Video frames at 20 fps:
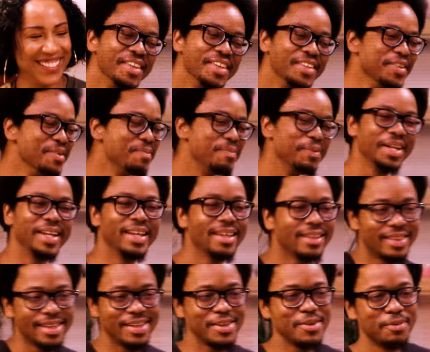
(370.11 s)
You put
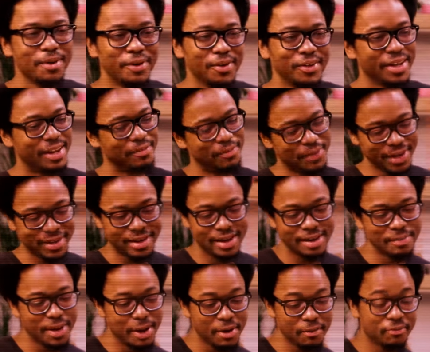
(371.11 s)
anything you want. If you
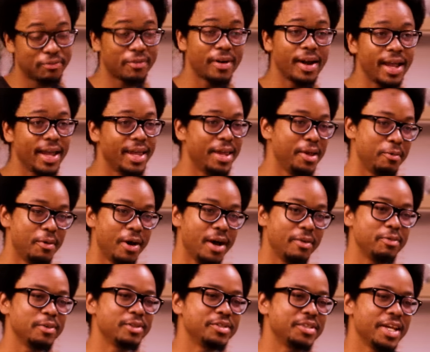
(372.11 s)
come out fried and
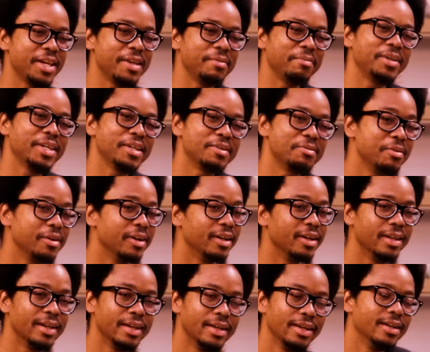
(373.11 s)
waffle shape, guess what?
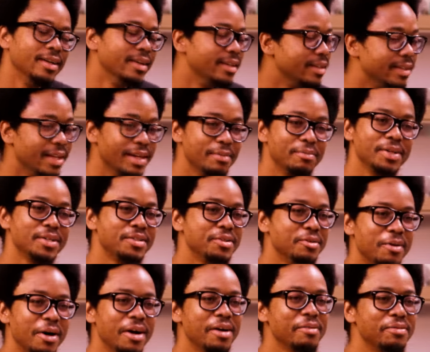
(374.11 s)
That bitch a
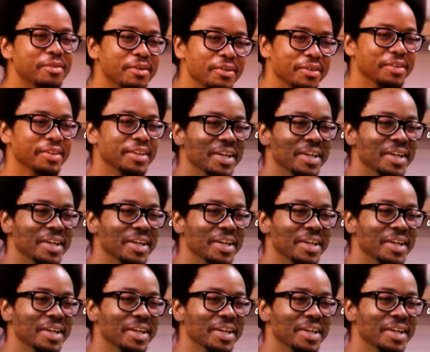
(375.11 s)
waffle.